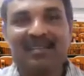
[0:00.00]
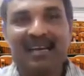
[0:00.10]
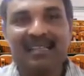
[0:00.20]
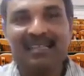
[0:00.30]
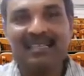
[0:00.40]

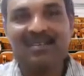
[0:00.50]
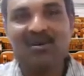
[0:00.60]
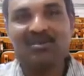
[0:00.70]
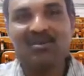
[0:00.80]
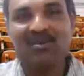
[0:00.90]
And this
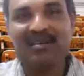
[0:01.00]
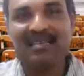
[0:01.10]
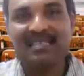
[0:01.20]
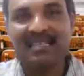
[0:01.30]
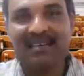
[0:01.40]
also
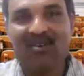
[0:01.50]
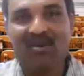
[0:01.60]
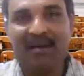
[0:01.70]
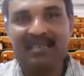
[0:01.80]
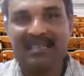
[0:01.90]

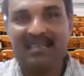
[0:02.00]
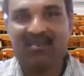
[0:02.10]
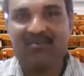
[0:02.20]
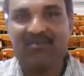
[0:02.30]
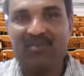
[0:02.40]
0 by
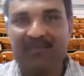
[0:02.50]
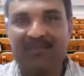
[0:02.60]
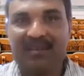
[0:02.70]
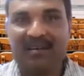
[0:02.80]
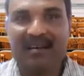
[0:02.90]
0,
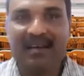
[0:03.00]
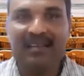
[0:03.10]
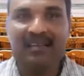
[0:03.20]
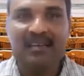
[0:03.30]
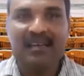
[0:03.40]
right?
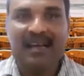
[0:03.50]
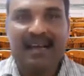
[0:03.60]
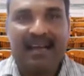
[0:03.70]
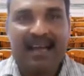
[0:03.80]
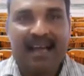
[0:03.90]

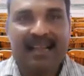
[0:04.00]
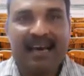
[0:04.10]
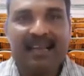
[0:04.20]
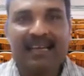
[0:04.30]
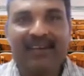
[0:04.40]
And they
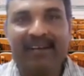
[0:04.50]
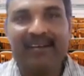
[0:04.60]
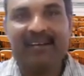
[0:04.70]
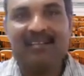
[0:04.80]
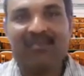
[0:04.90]
are
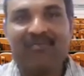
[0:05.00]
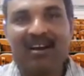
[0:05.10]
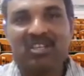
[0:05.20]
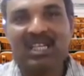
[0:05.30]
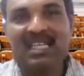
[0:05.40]
given the
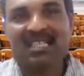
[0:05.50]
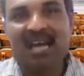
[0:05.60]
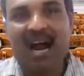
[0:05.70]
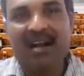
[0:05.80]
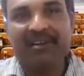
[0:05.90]
function is
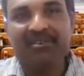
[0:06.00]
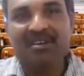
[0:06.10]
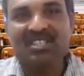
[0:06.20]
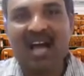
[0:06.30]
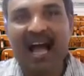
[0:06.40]

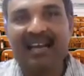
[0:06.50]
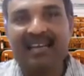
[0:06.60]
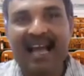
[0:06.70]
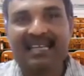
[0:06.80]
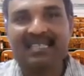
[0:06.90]
continuous at
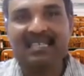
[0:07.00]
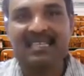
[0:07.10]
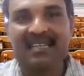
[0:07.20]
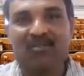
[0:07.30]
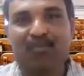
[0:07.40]
x is
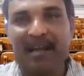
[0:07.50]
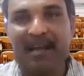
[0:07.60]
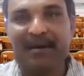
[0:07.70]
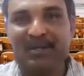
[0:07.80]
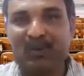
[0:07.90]
equal to pi
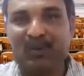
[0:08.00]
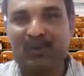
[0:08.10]
by 2.